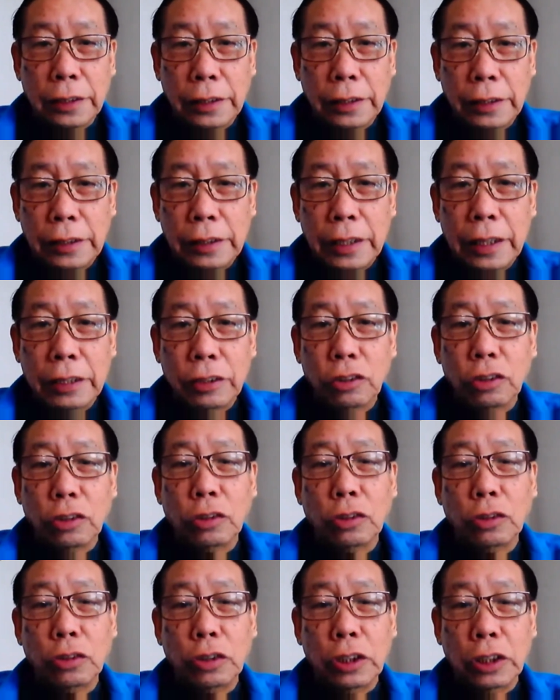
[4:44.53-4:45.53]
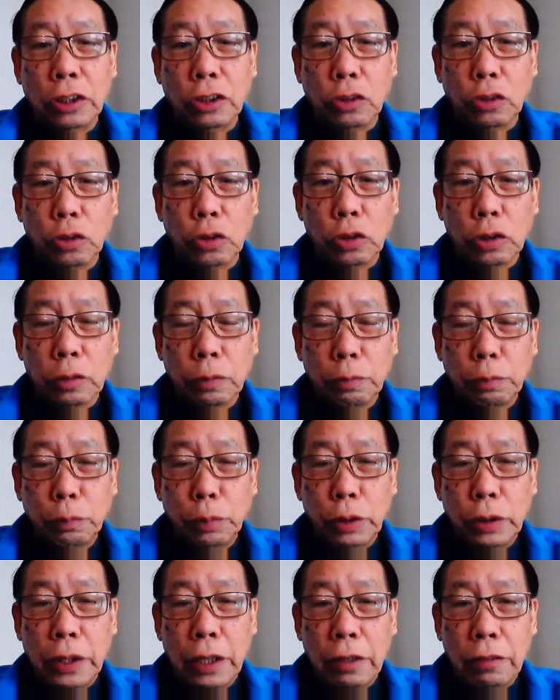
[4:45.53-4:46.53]
the seed has to do is to
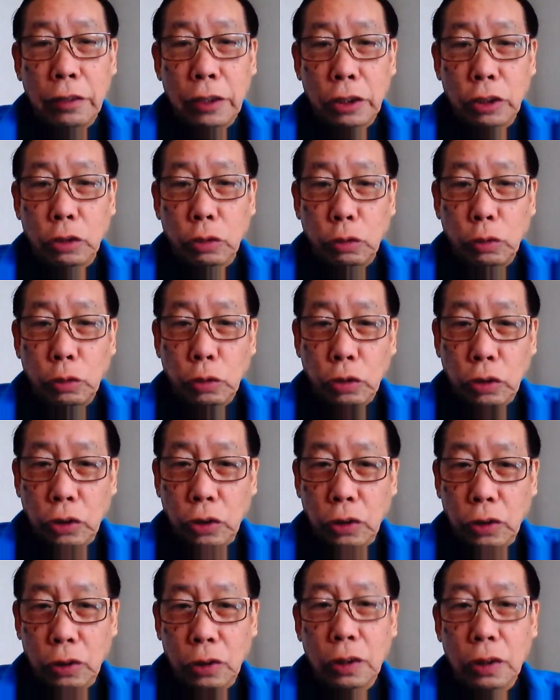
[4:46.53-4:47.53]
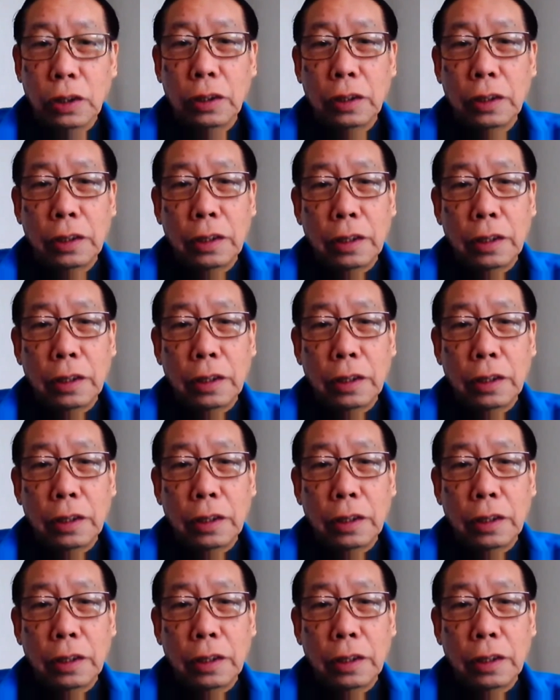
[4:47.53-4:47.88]
put down its roots.